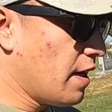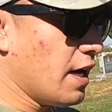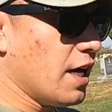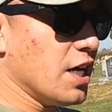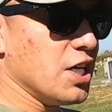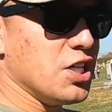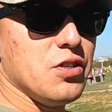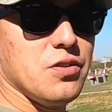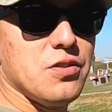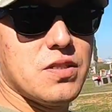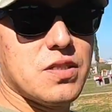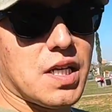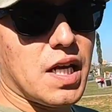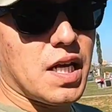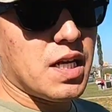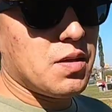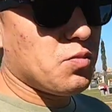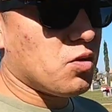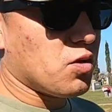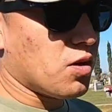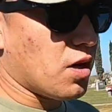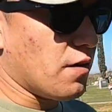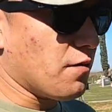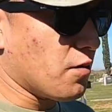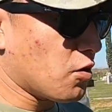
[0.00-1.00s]
a used
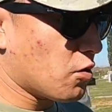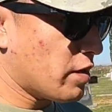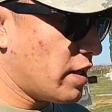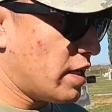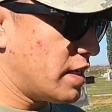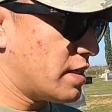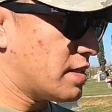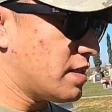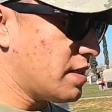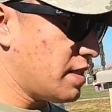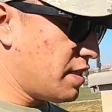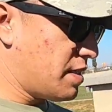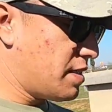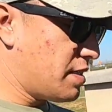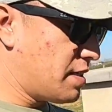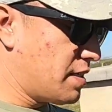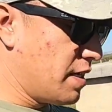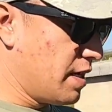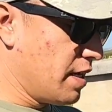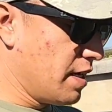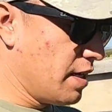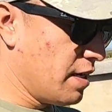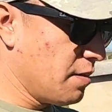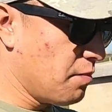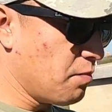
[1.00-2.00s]
lawnmower off of Craigslist,
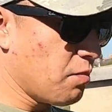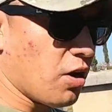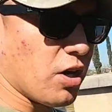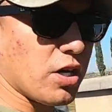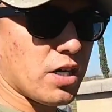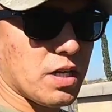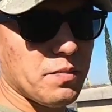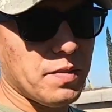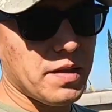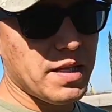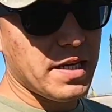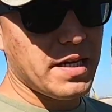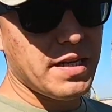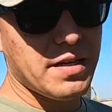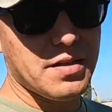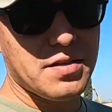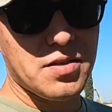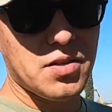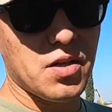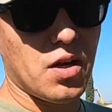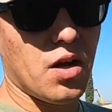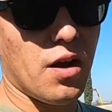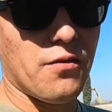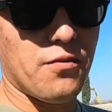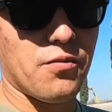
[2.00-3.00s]

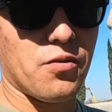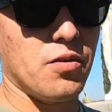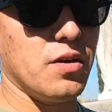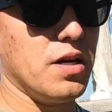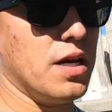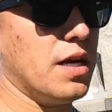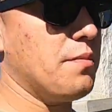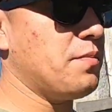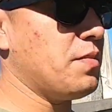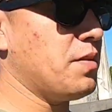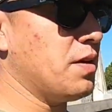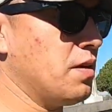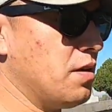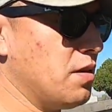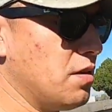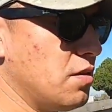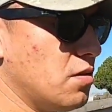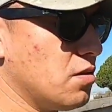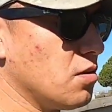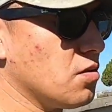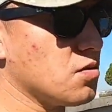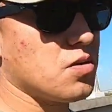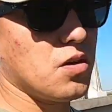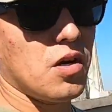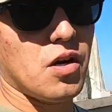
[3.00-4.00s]
Marketplace, OfferUp,
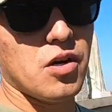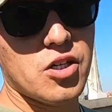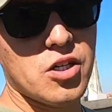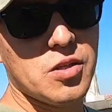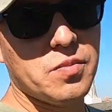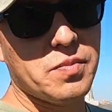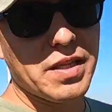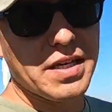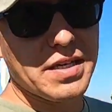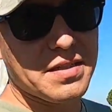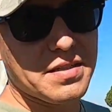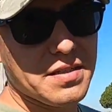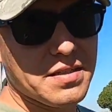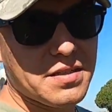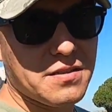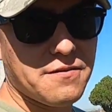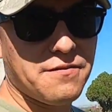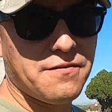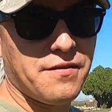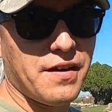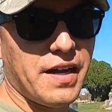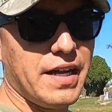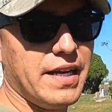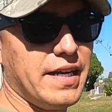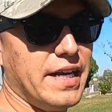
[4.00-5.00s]
those are all good places to
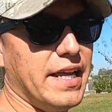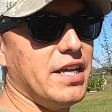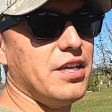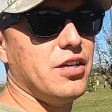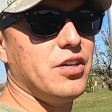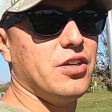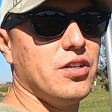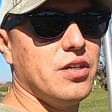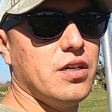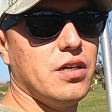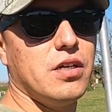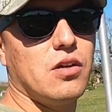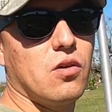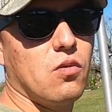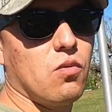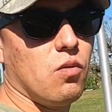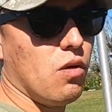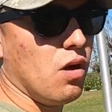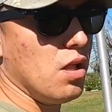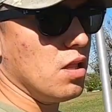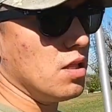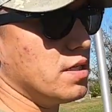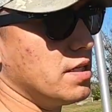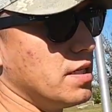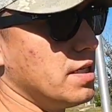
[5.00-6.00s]
find a good
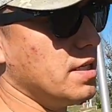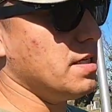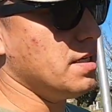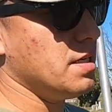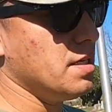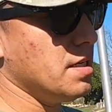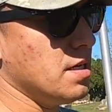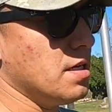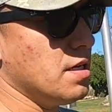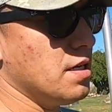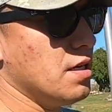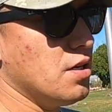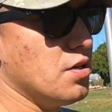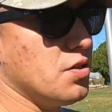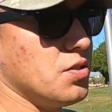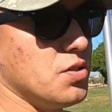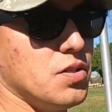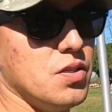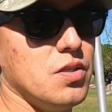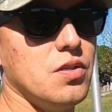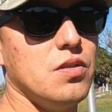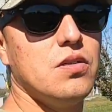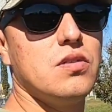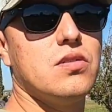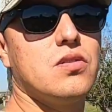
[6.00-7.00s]
quality
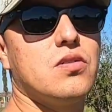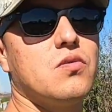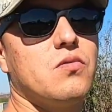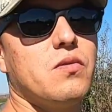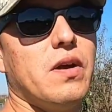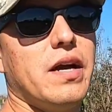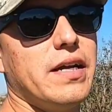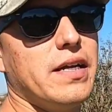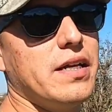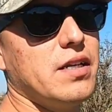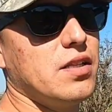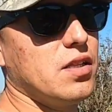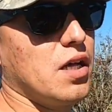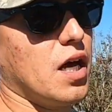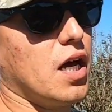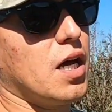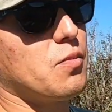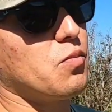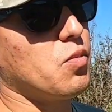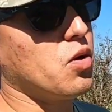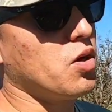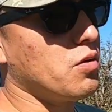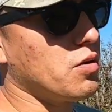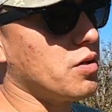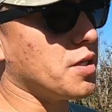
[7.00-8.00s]
used riding
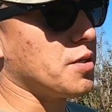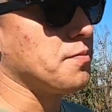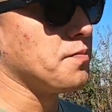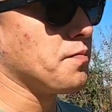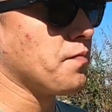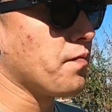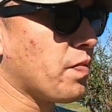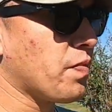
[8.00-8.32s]
lawnmower.